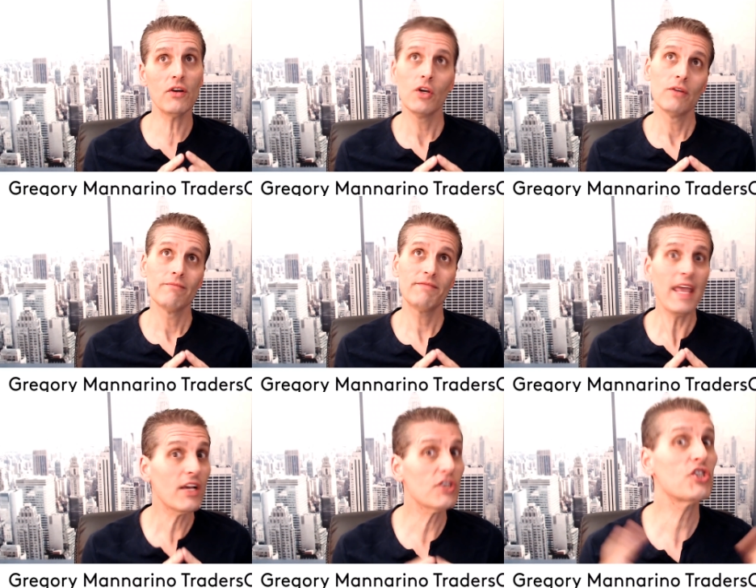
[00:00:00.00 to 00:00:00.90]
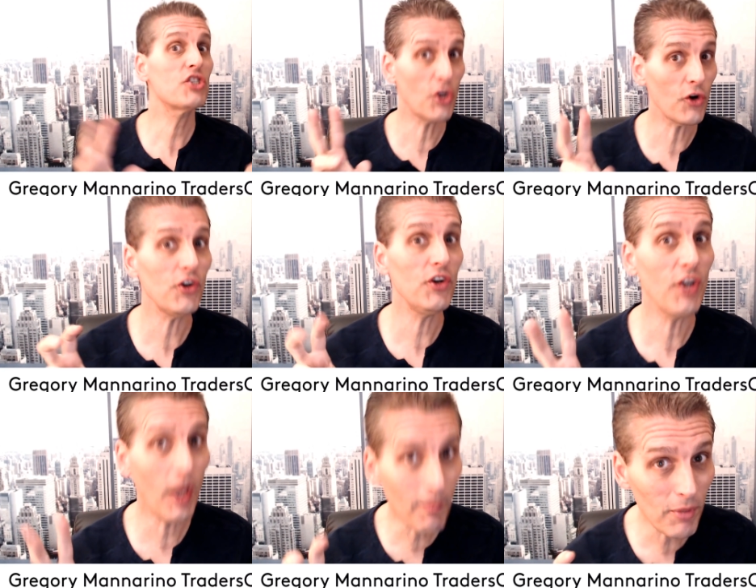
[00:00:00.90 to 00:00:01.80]
take a certain
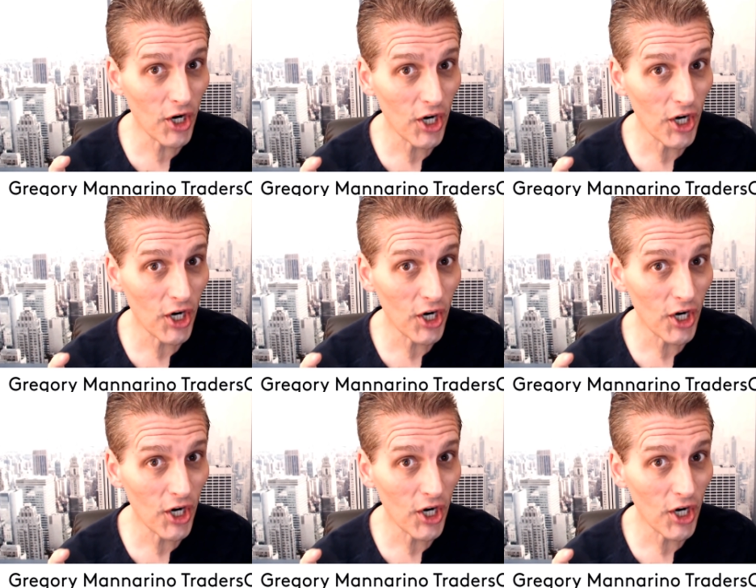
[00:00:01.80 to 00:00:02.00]
number